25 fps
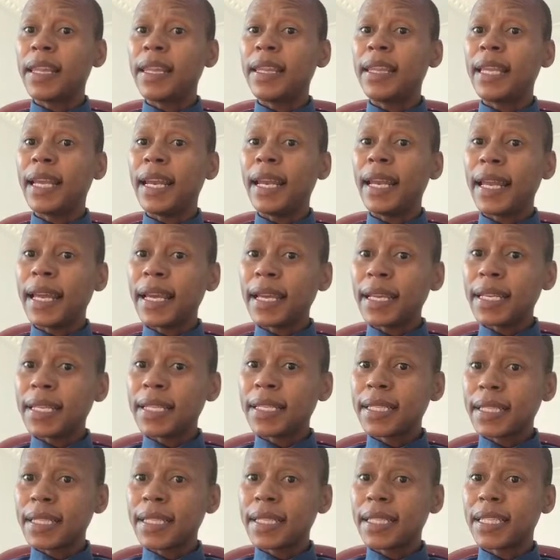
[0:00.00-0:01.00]
the
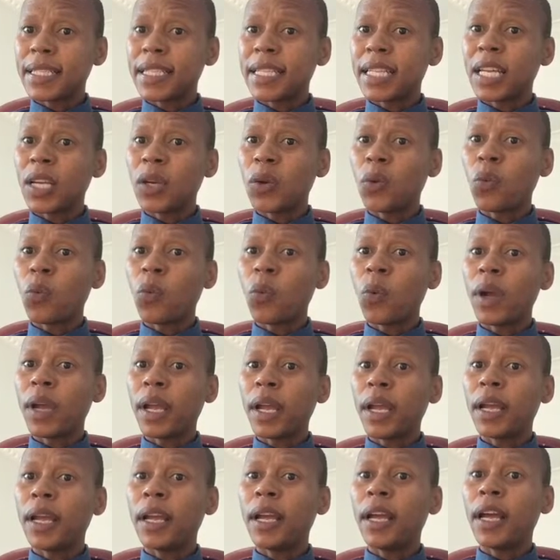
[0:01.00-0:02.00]
legacies that
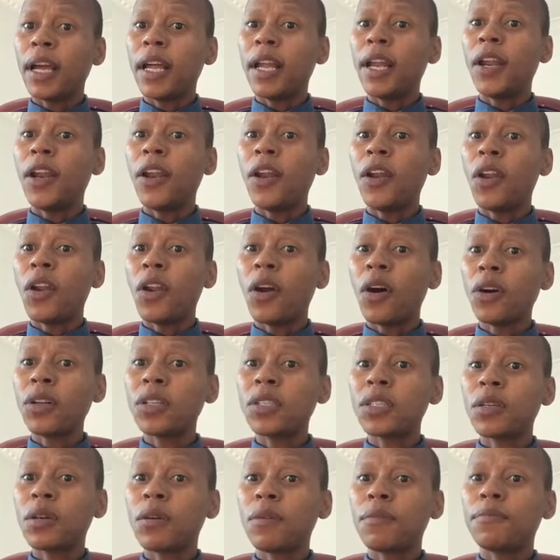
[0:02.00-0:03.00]
were
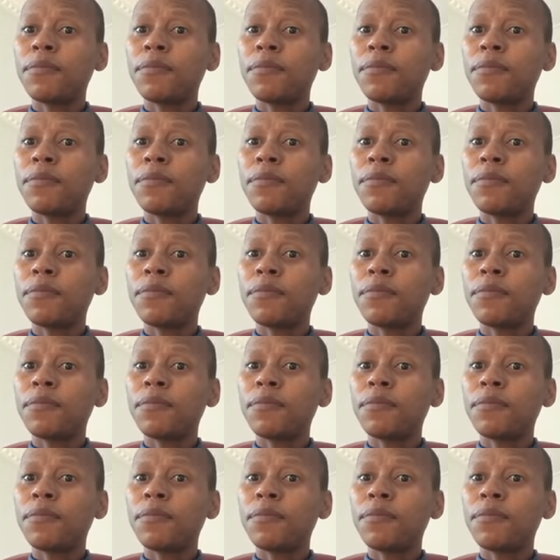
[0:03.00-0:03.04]
not